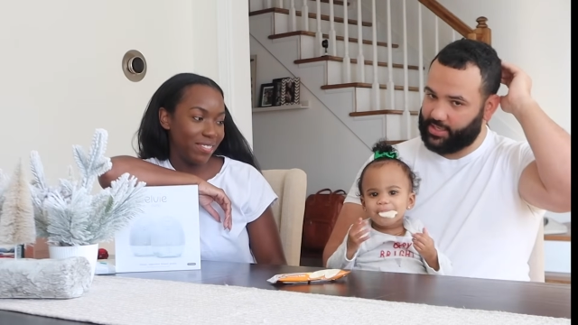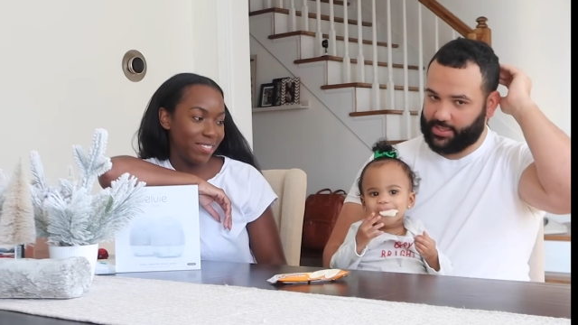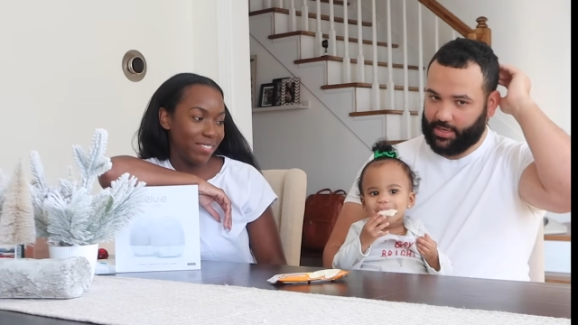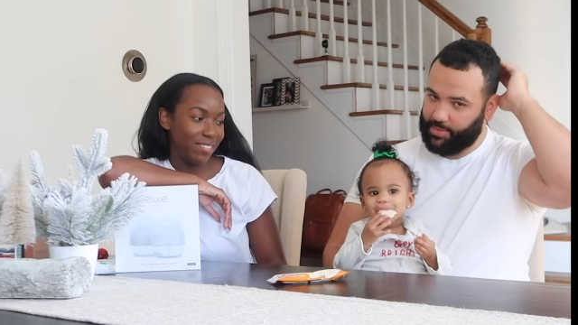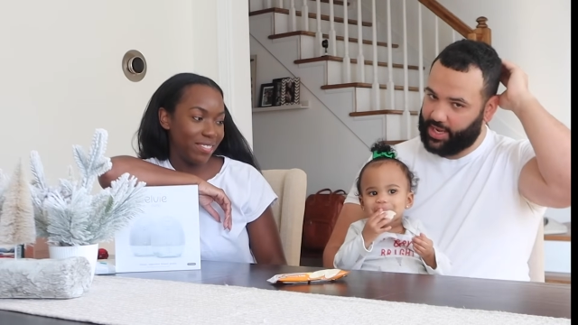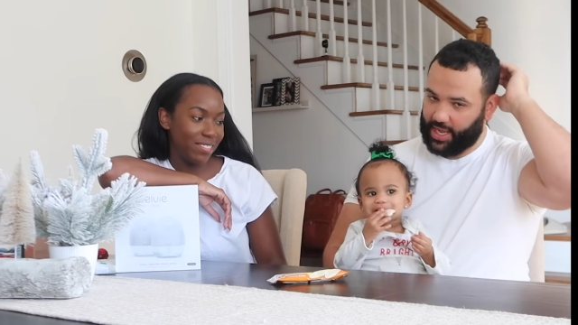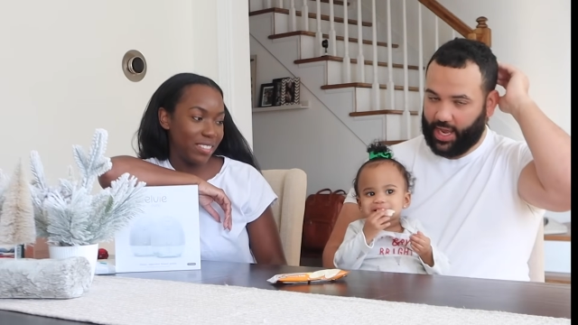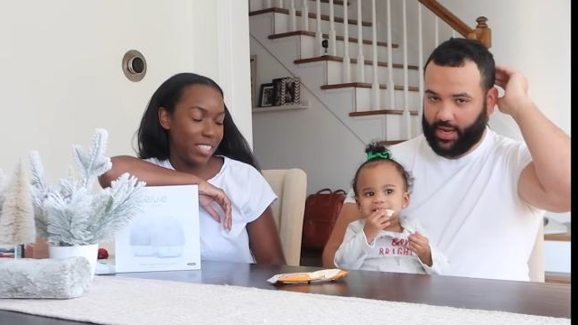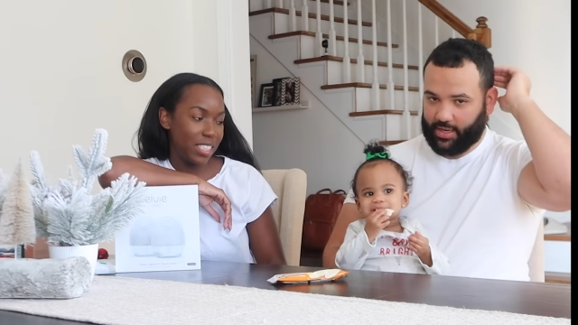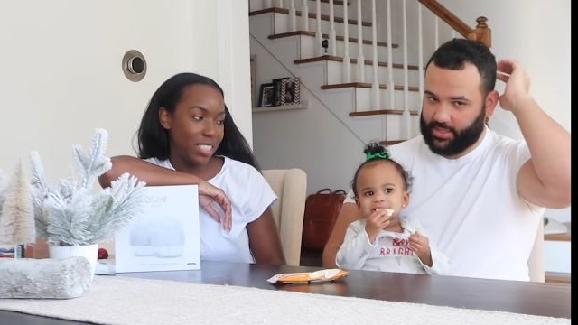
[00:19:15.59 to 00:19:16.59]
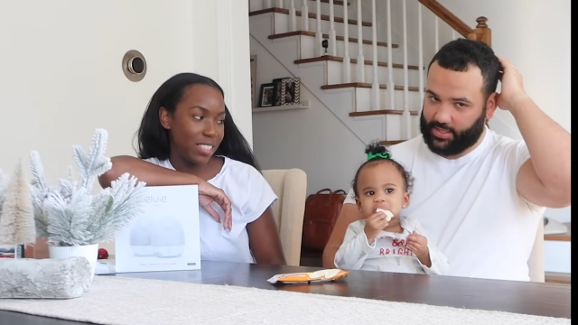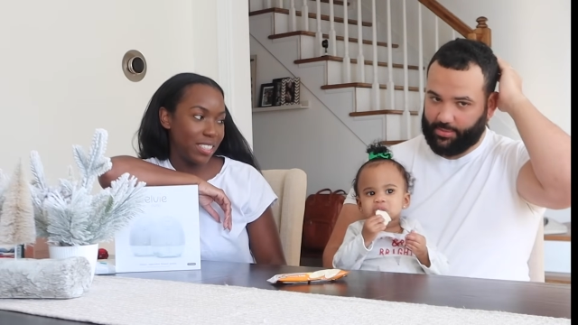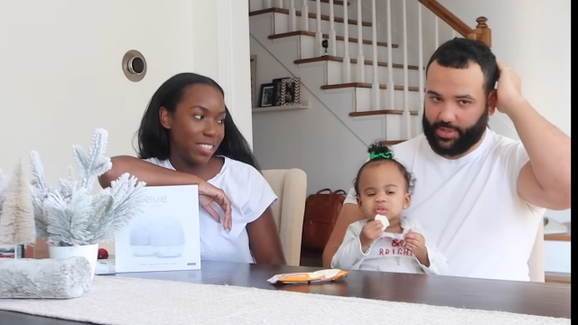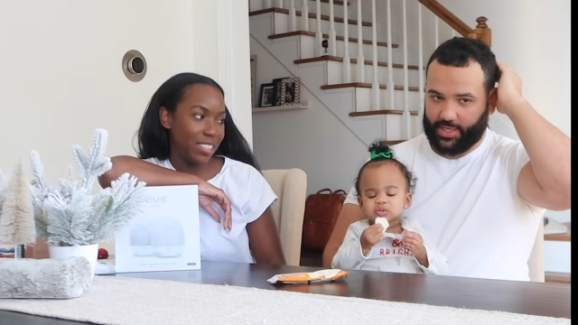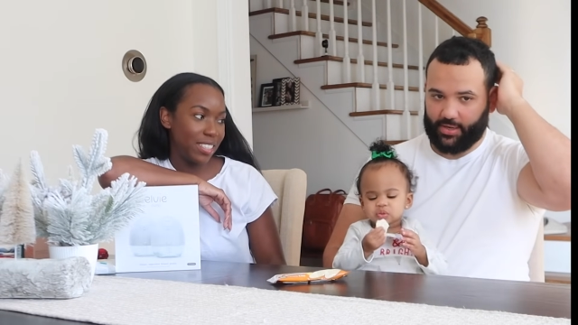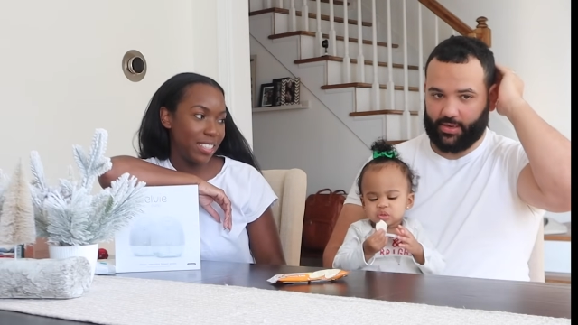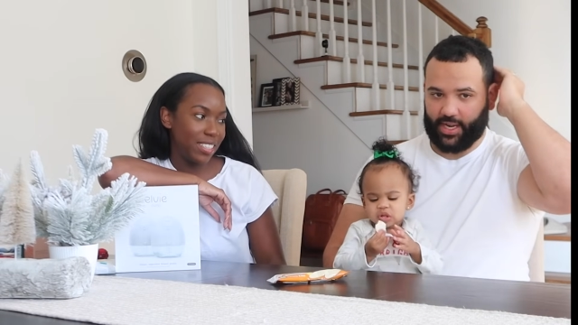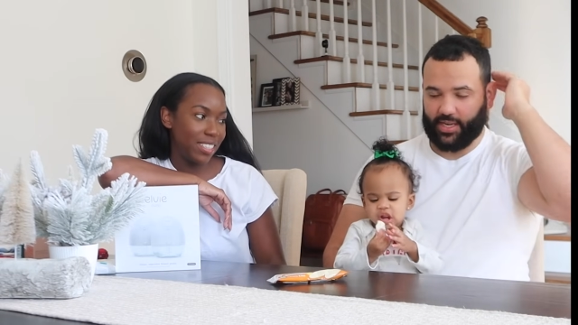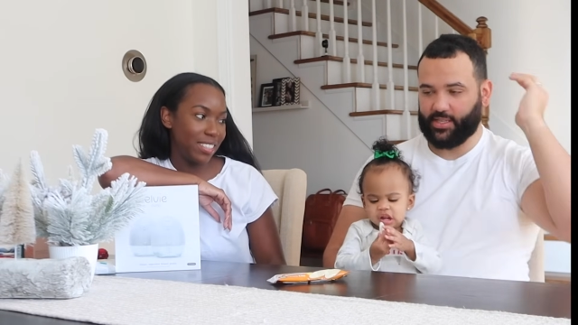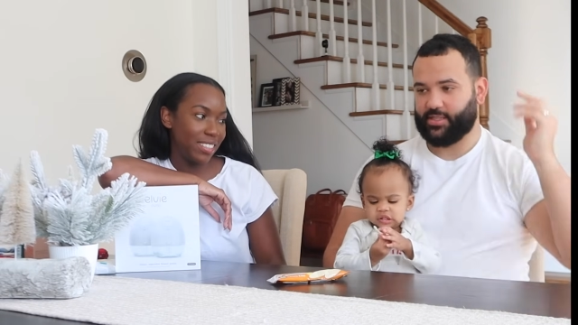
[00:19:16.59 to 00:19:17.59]
Speaker 1: a stomach ache or something or
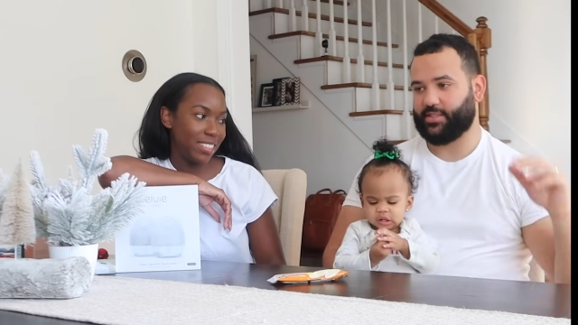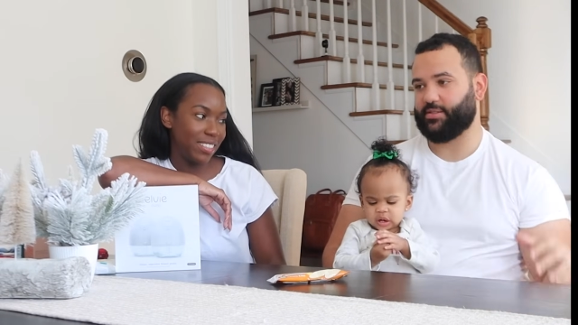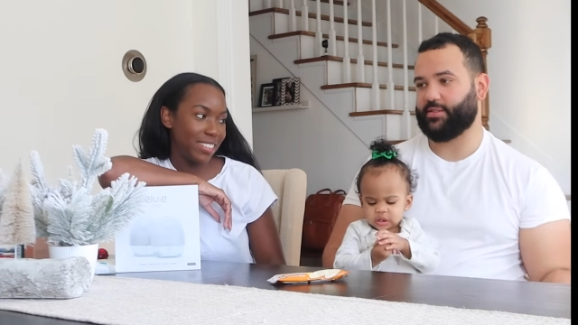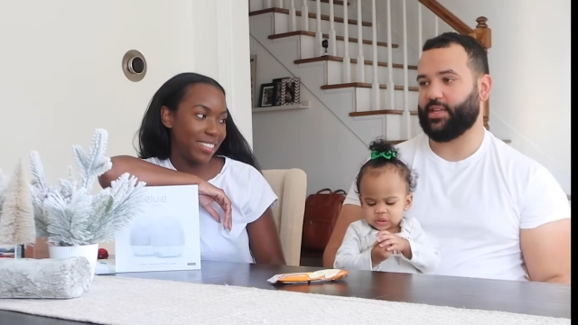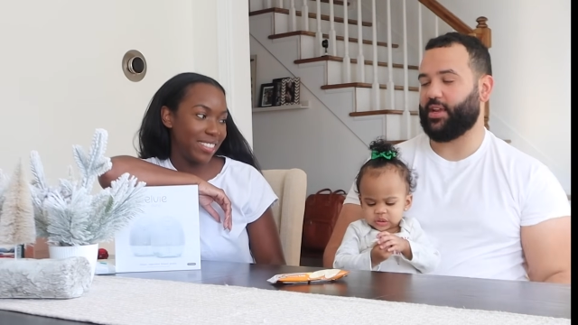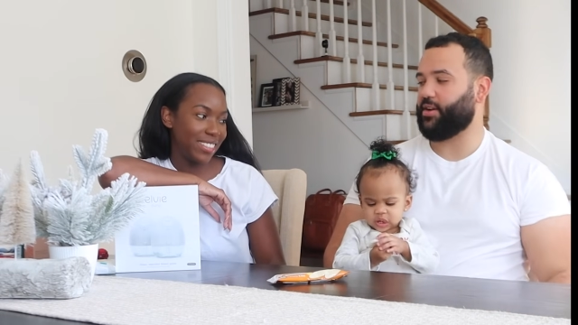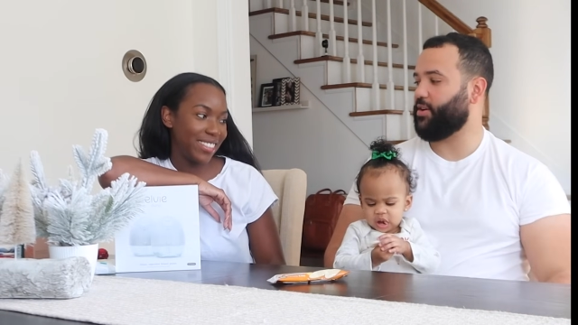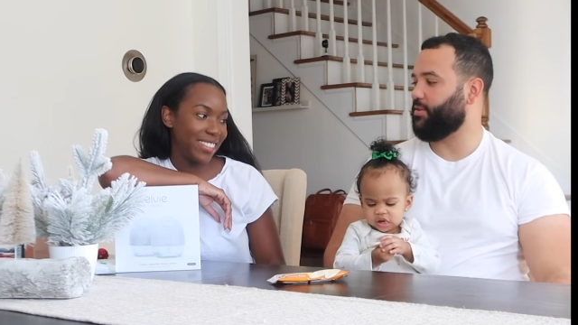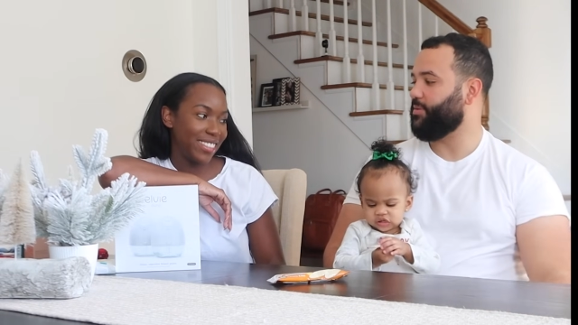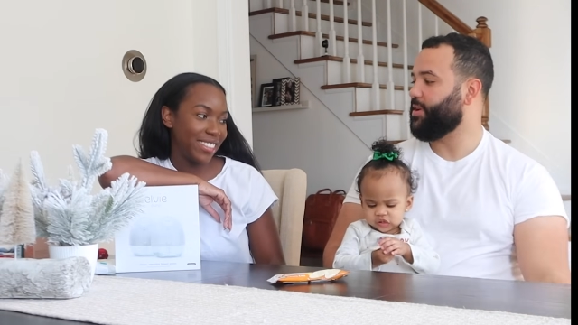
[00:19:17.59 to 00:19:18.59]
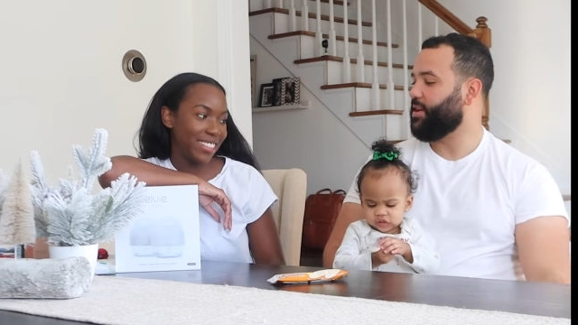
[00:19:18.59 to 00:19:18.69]
like just I don't know.